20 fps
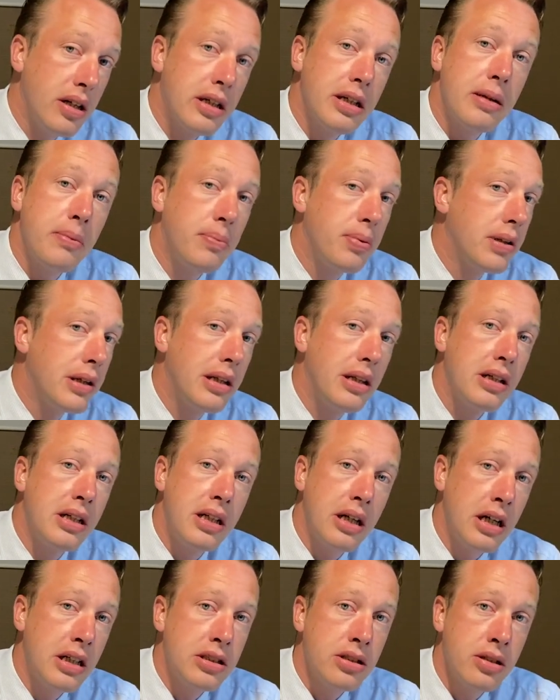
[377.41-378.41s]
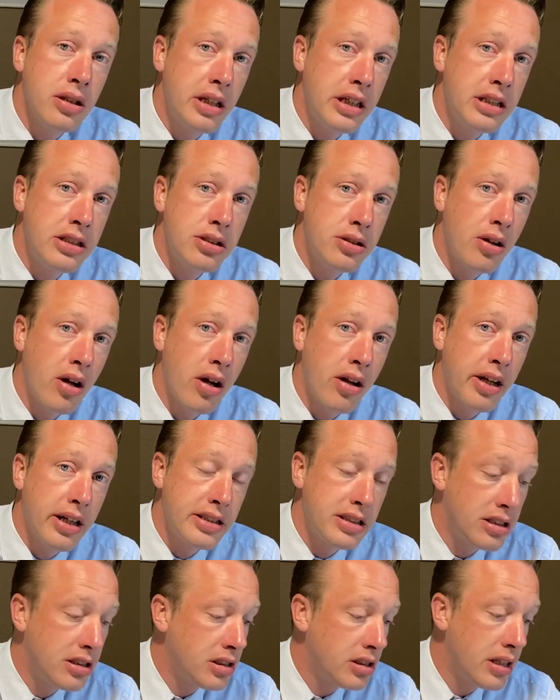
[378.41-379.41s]
completely in isolation all
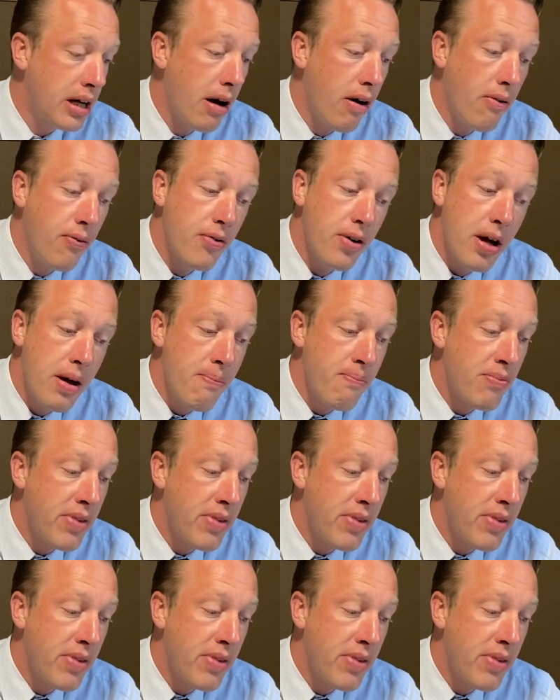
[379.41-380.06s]
as itself,